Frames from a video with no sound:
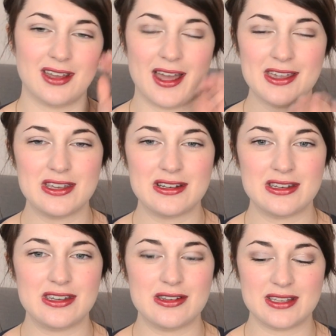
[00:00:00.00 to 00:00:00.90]
I
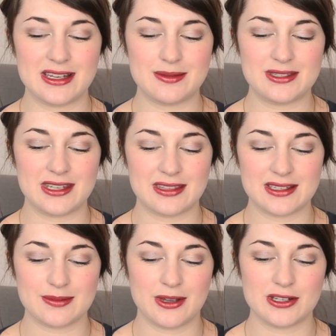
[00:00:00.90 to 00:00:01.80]
couldn't use a lipstick
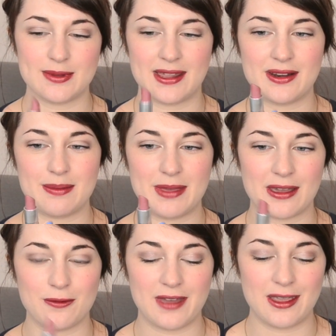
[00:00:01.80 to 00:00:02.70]
this much without it
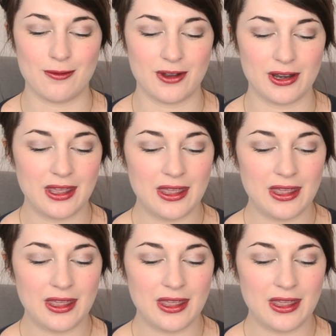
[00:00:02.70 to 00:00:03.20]
being a favourite.